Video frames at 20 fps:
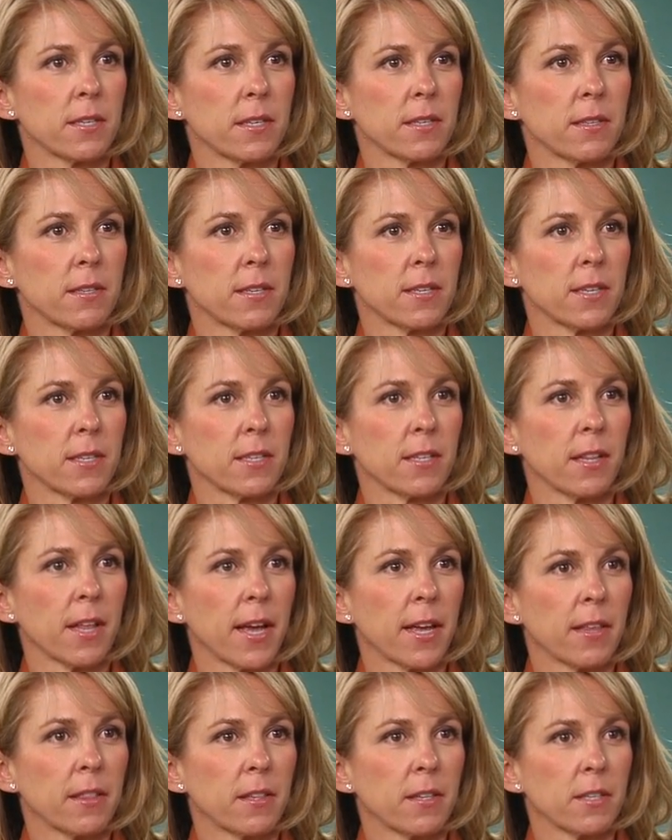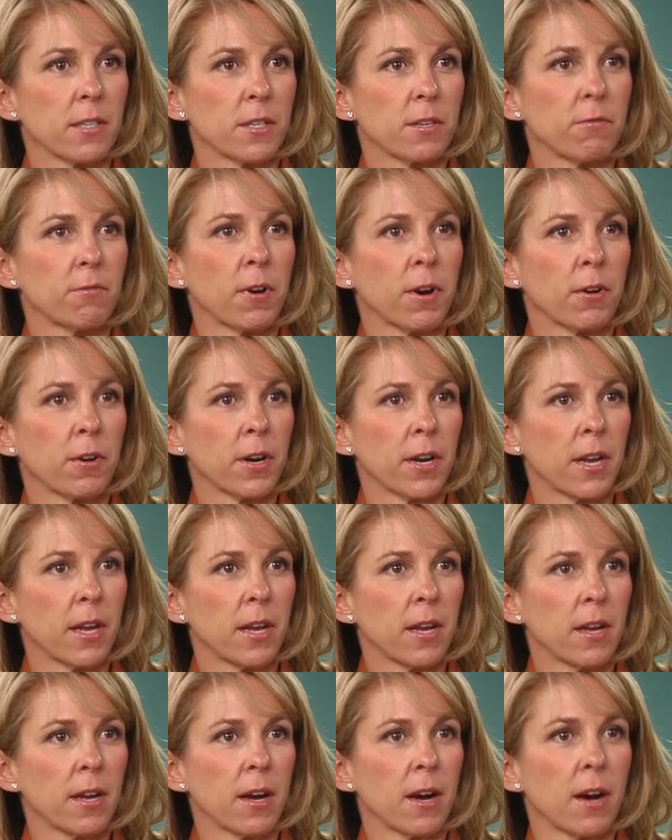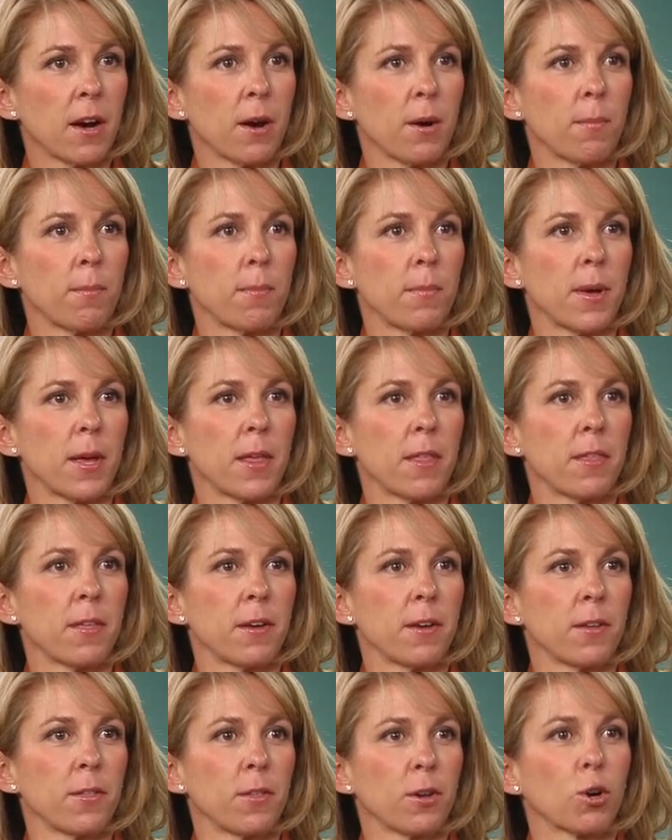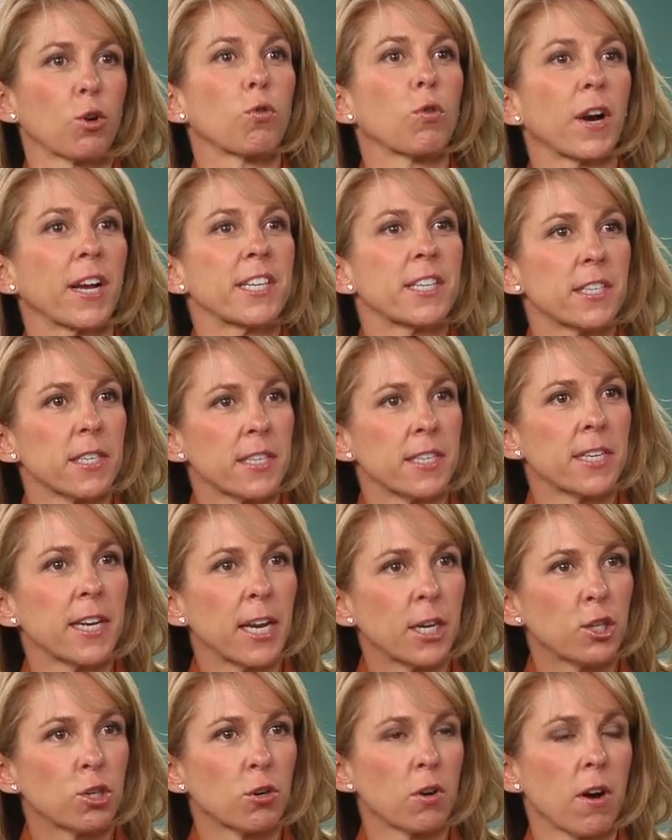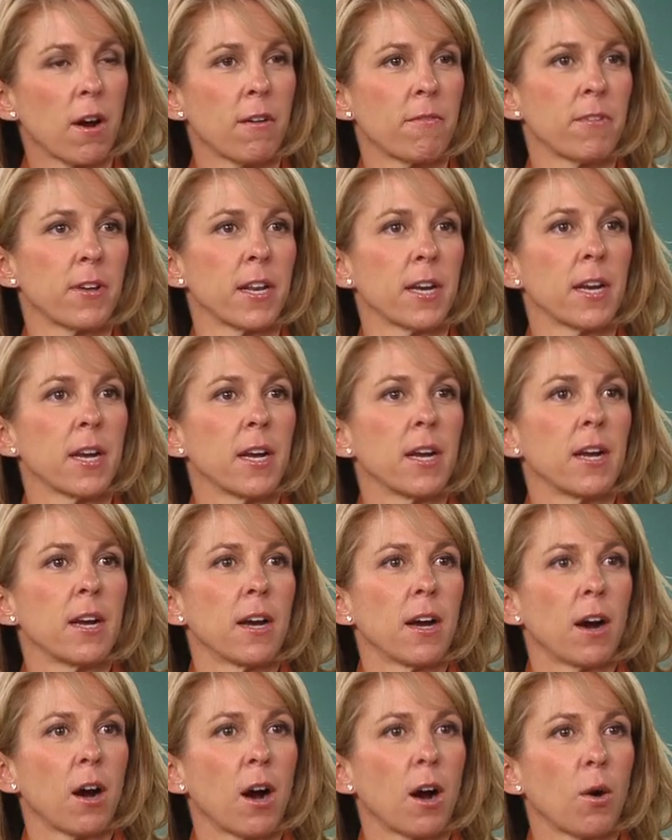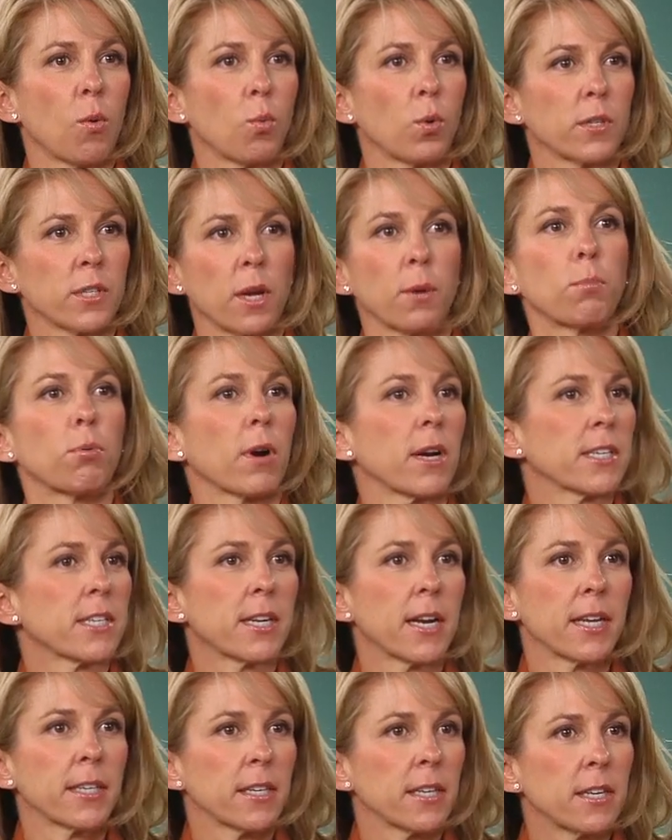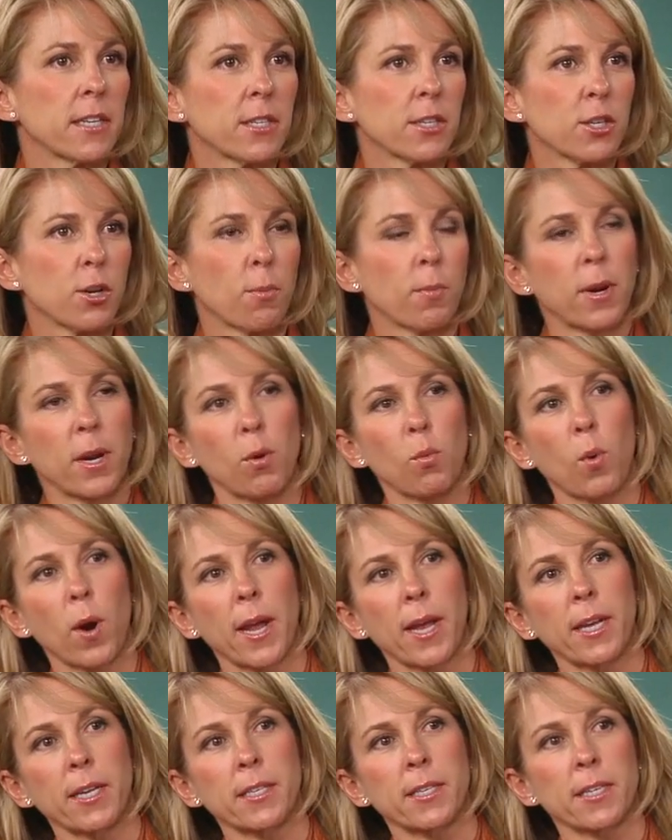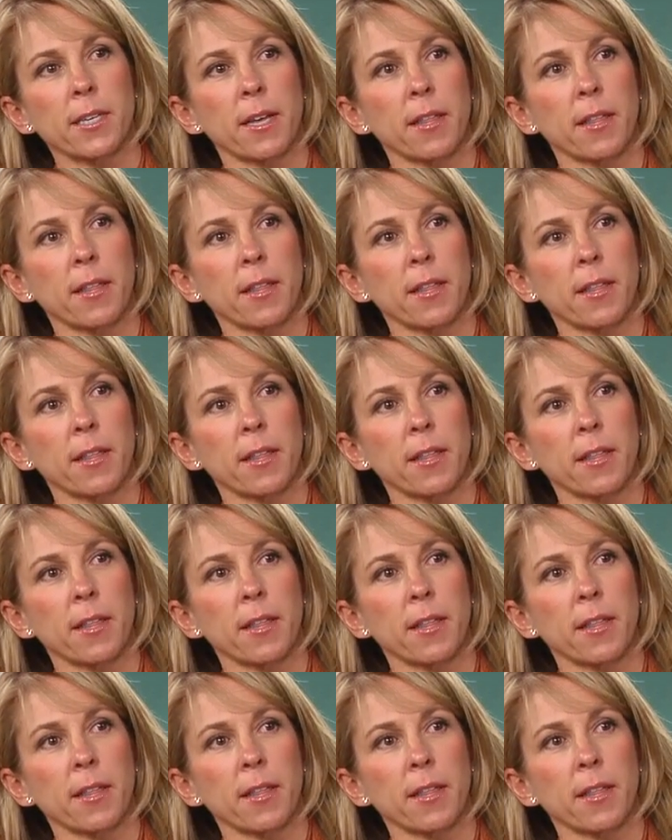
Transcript: Its length, its severity, the crisis nature of it was unprecedented in so many ways.